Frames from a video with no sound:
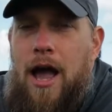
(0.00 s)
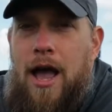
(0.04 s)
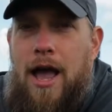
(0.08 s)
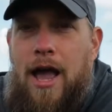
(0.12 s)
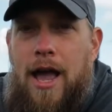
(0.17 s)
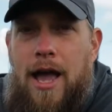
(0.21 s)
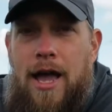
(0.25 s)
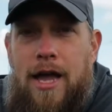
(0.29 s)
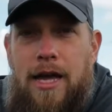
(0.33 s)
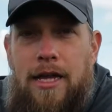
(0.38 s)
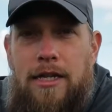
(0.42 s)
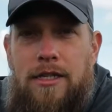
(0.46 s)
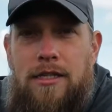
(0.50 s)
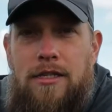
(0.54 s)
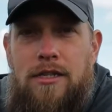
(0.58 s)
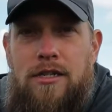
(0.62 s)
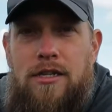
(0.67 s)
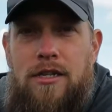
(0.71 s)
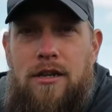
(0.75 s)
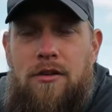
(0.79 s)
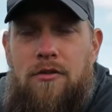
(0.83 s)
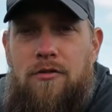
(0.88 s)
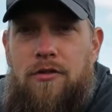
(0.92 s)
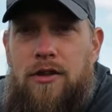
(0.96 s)
And
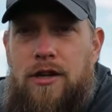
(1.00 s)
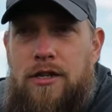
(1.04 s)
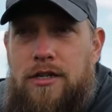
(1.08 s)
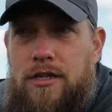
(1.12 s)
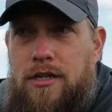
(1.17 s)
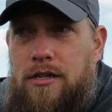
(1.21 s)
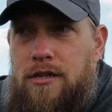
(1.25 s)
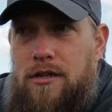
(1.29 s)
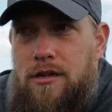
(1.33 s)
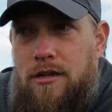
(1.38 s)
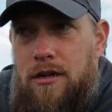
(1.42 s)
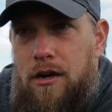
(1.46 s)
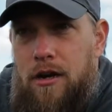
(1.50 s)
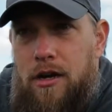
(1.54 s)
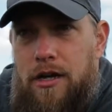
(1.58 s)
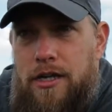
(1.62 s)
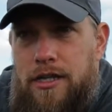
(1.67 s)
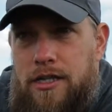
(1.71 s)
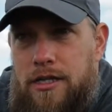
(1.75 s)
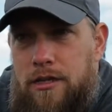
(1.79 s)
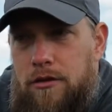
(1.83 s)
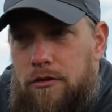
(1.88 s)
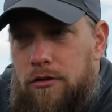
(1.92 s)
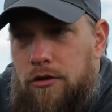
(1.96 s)
there's a
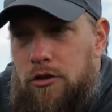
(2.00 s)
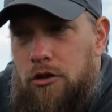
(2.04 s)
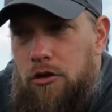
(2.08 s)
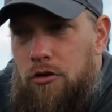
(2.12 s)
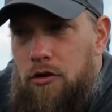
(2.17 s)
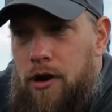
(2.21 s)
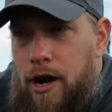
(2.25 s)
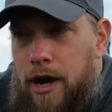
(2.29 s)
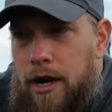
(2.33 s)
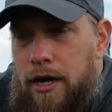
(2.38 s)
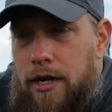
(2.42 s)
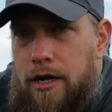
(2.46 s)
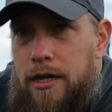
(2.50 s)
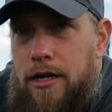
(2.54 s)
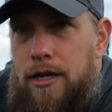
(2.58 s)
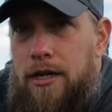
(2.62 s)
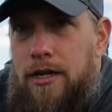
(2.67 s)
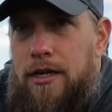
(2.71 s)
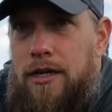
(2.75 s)
nice little crack